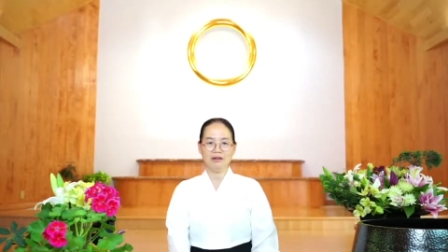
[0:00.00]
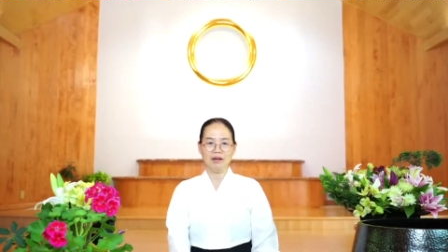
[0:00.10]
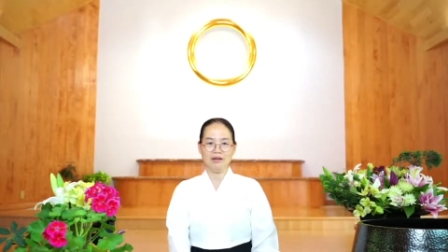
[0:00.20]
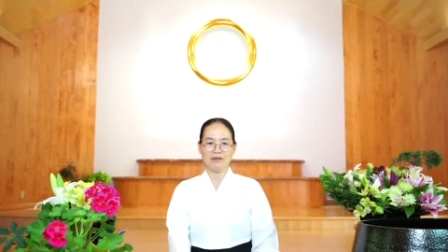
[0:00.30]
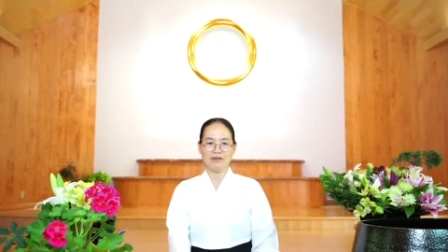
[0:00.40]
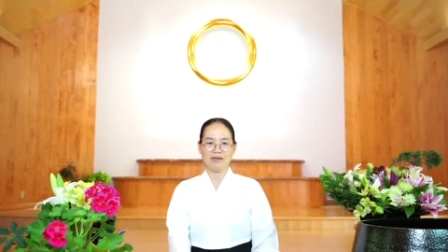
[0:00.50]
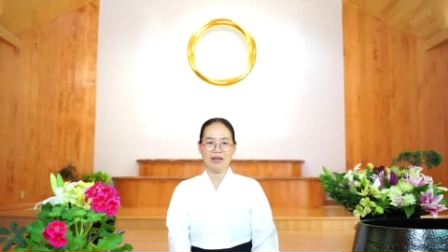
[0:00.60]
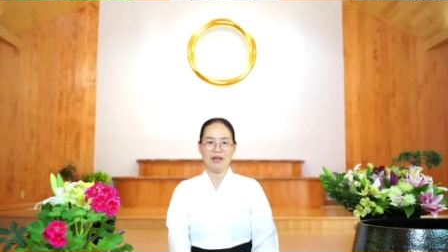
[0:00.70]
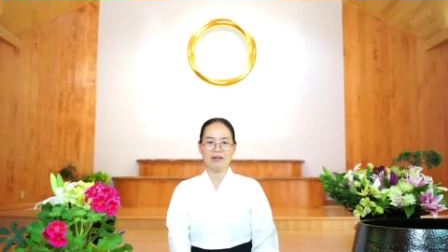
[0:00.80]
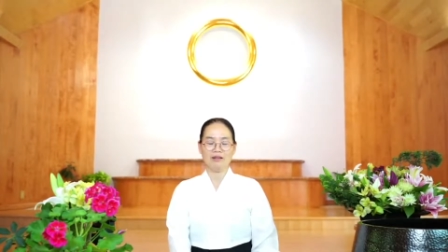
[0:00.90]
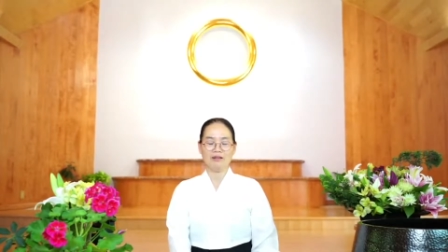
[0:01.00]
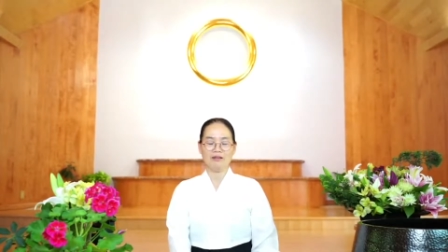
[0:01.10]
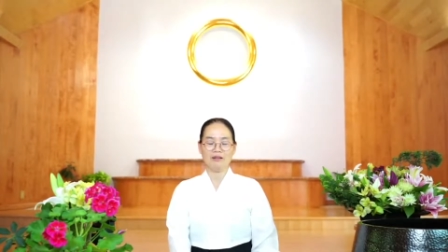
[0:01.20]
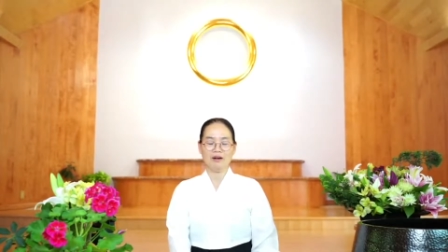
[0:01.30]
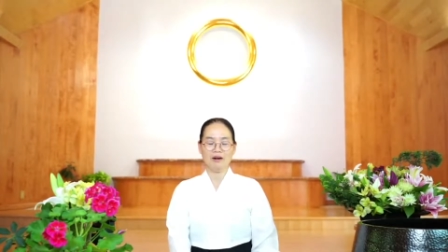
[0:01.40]
and
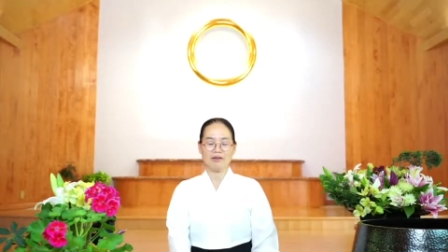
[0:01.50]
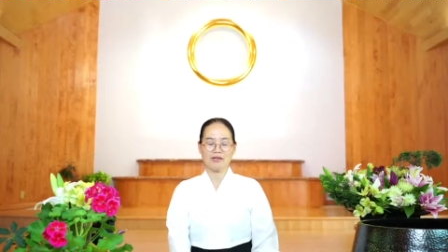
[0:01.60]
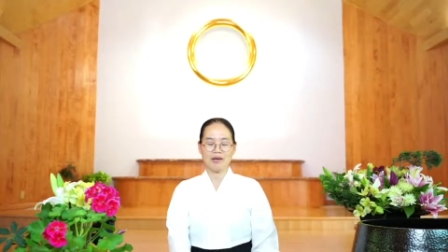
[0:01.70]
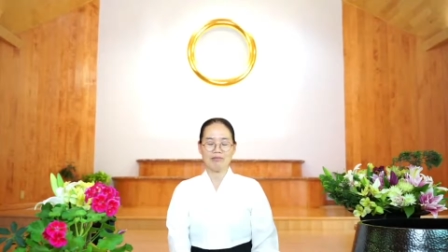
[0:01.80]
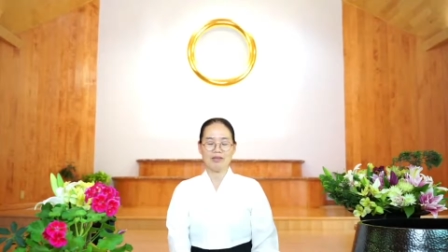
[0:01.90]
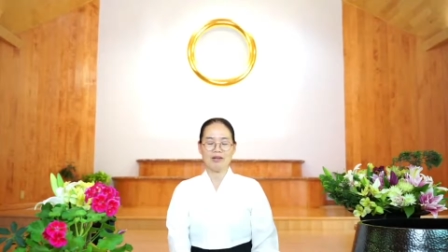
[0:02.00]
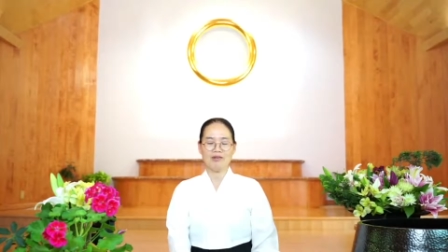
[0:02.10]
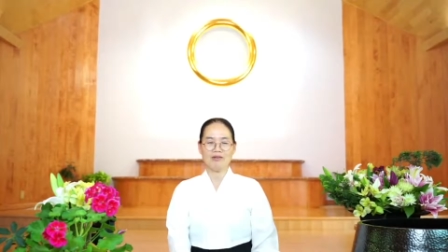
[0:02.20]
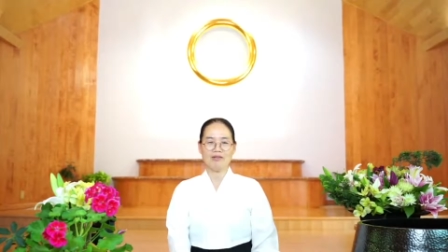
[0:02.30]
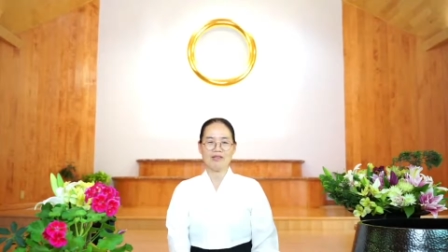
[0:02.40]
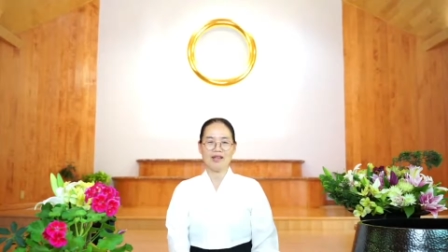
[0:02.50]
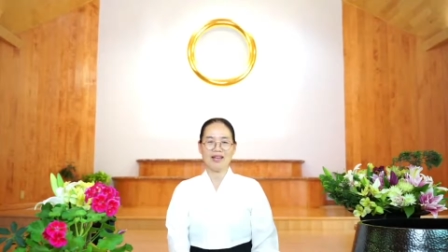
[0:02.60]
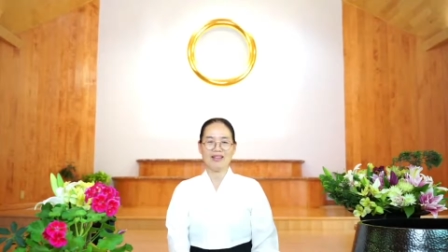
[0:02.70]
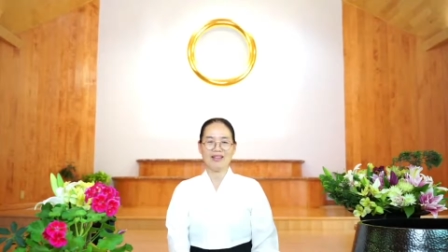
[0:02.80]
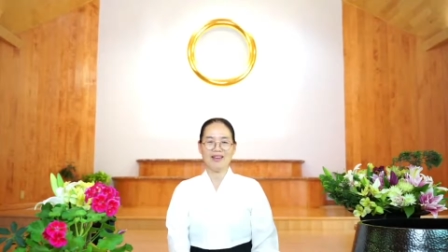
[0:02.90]
send acceptance
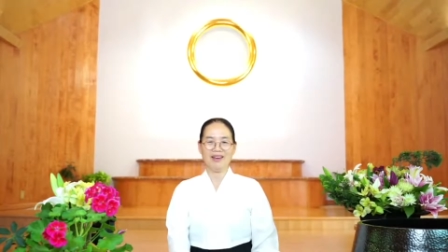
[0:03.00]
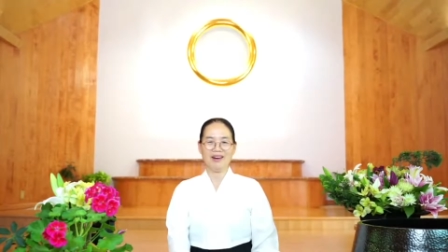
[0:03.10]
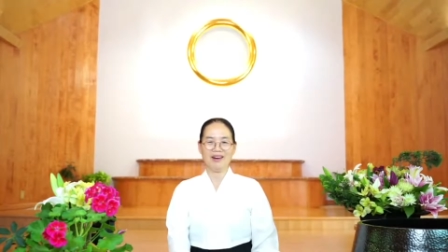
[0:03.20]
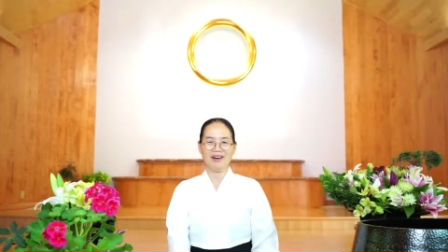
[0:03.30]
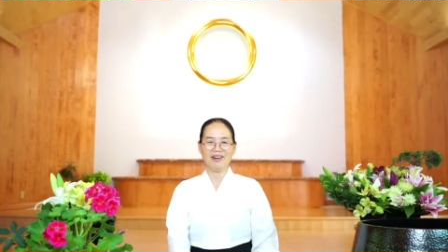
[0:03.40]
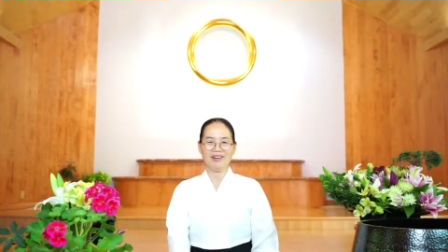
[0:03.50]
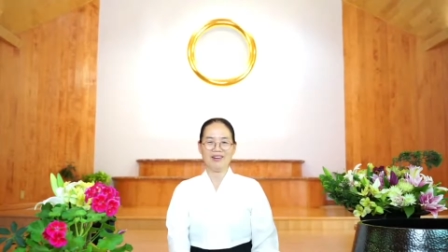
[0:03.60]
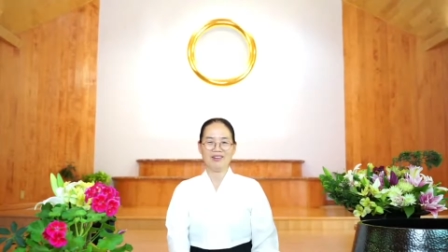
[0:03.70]
and care